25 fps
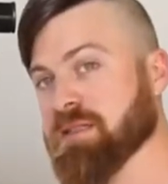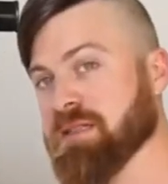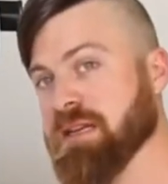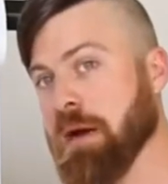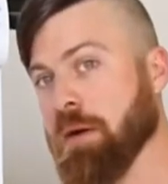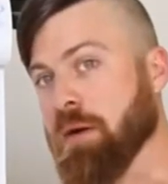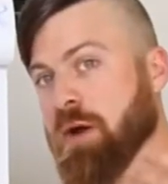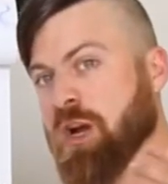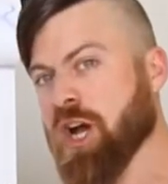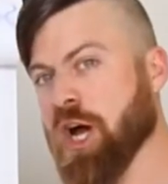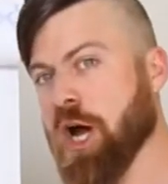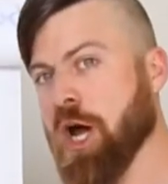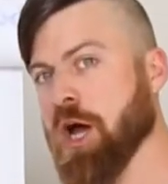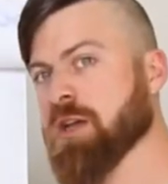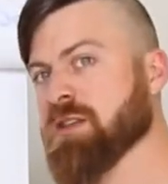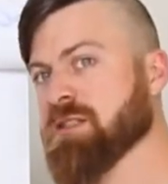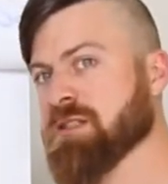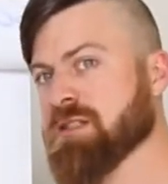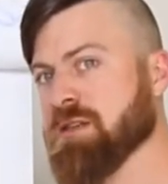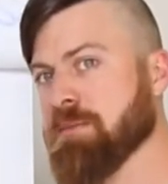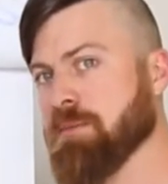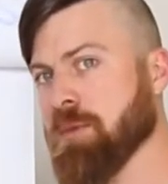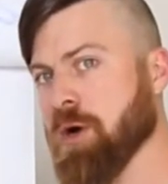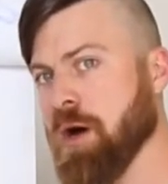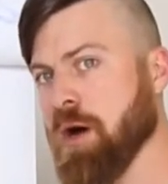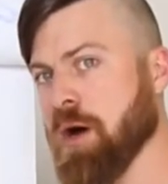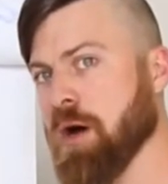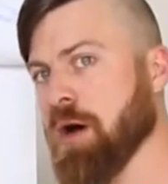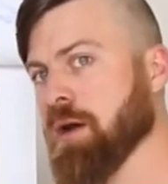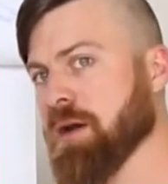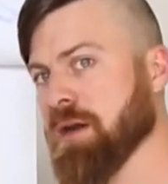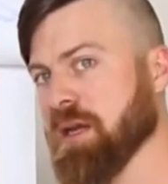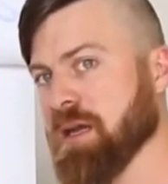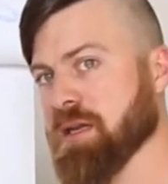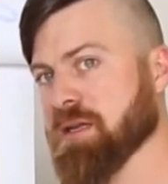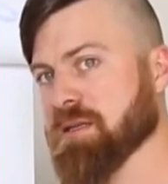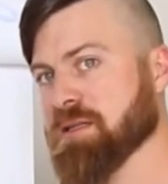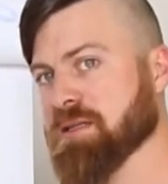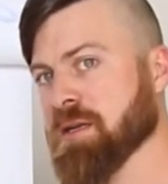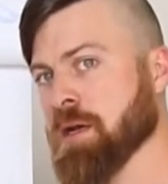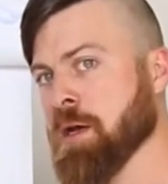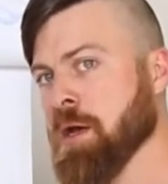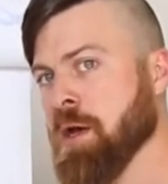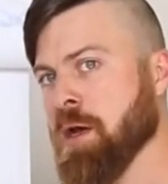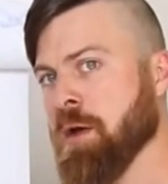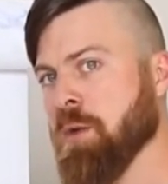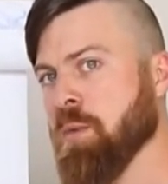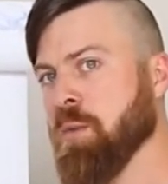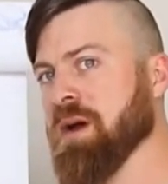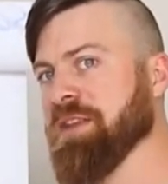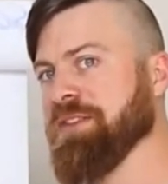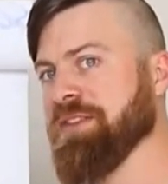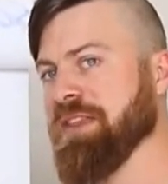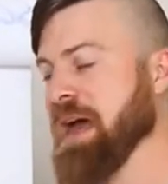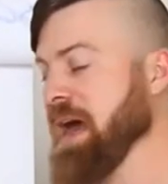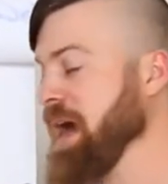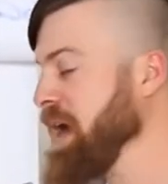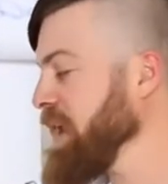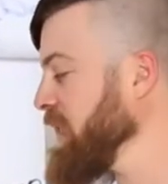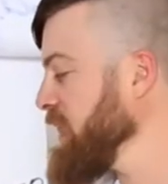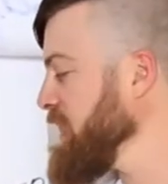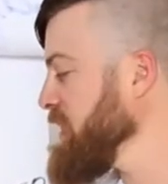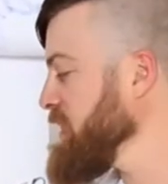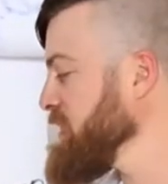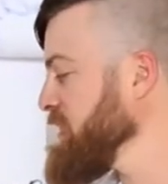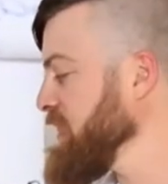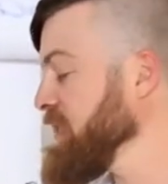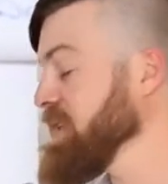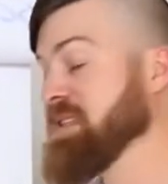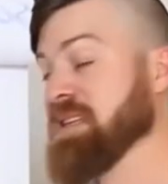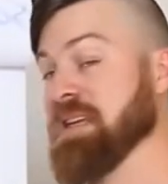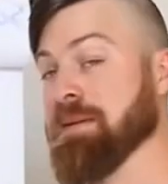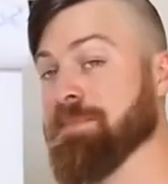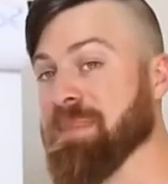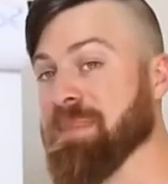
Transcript: Now, a custom audience, what that is it